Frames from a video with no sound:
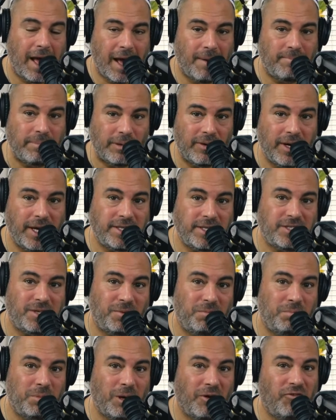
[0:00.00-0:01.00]

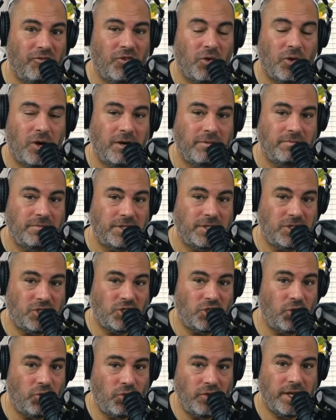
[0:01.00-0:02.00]
operates and
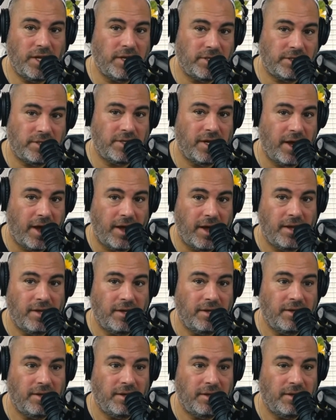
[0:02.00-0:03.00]
performs to this
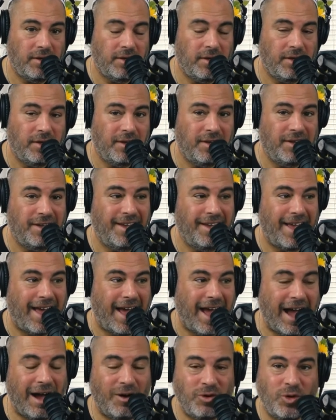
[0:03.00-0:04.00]
day.
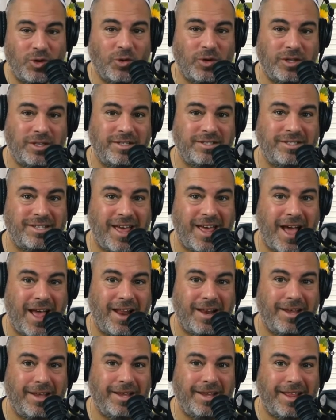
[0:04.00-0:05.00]
How cool is
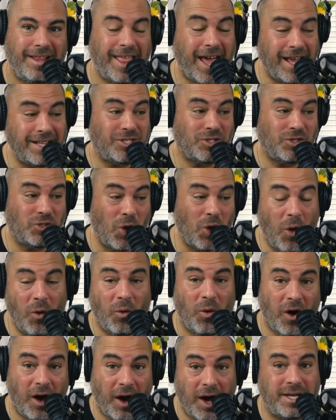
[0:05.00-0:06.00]
that? That's
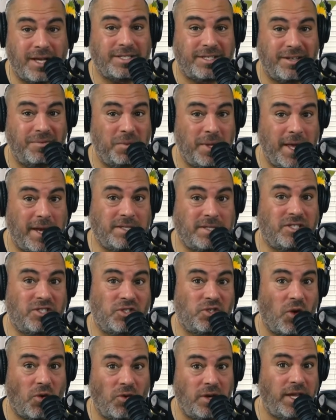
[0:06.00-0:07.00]
so awesome.
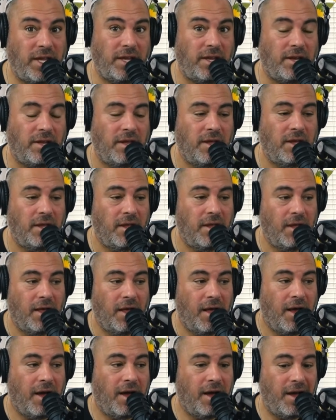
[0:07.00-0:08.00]
That's so neat.
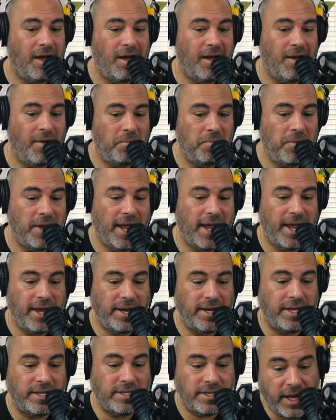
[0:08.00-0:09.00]
And
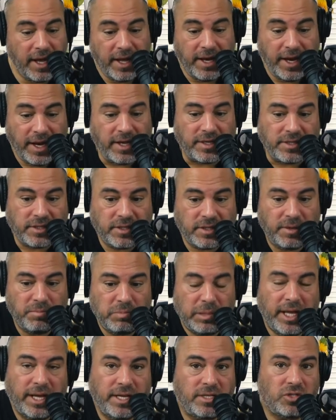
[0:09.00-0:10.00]
it
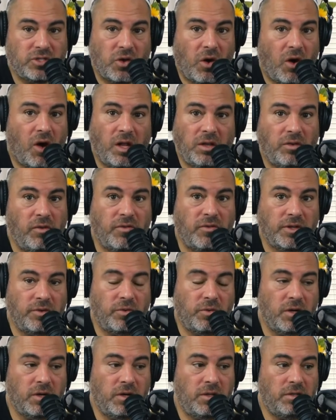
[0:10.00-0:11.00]
is. It plays all
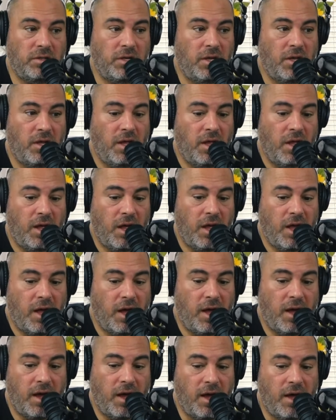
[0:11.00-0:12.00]
over the world.
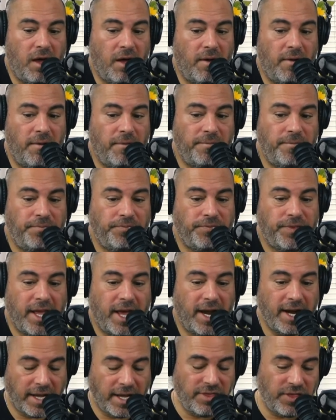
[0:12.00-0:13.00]
And
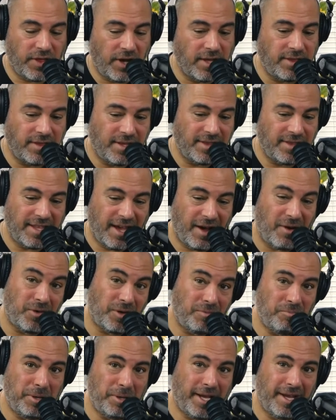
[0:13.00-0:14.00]
I thought that
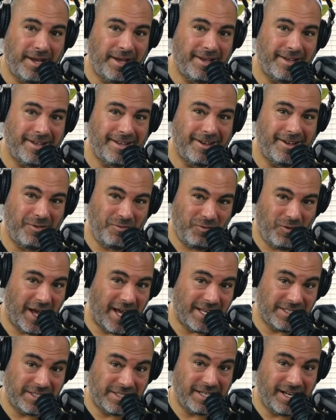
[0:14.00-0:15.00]
that would be a
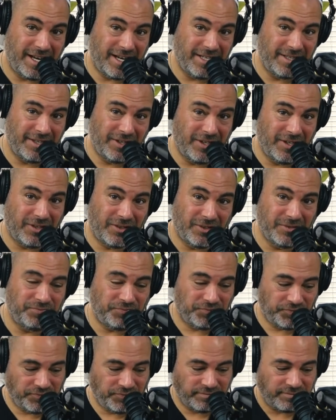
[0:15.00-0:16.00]
fascinating little